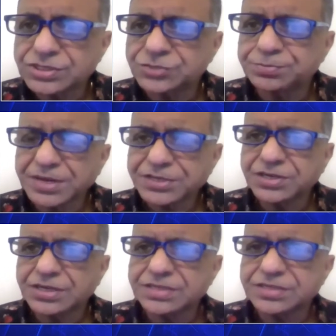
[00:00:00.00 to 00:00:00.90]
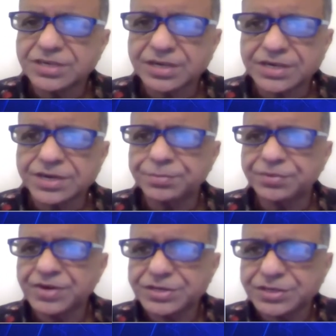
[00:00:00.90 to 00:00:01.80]
especially in secondary
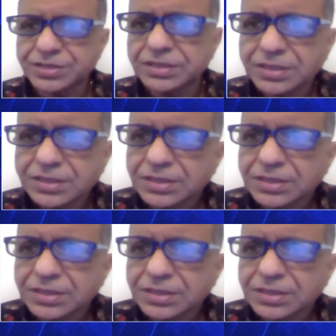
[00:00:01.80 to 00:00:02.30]
prevention.